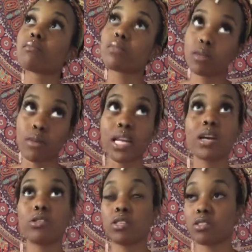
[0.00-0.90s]
somebody
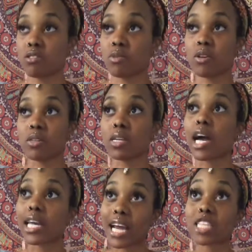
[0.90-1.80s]
else's experience. I
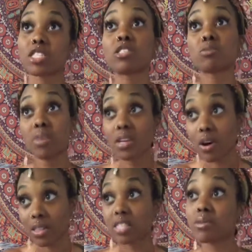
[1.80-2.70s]
can actually speak
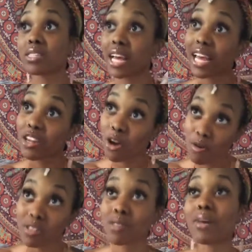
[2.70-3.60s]
on this because I
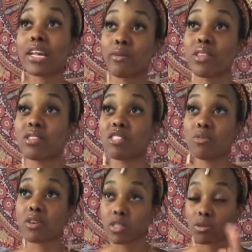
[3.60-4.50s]
know somebody with this
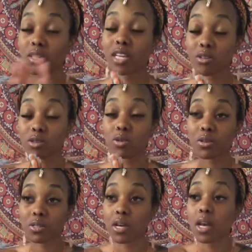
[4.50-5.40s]
experience. So thank you,
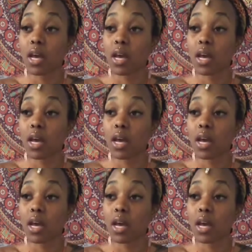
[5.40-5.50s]
source.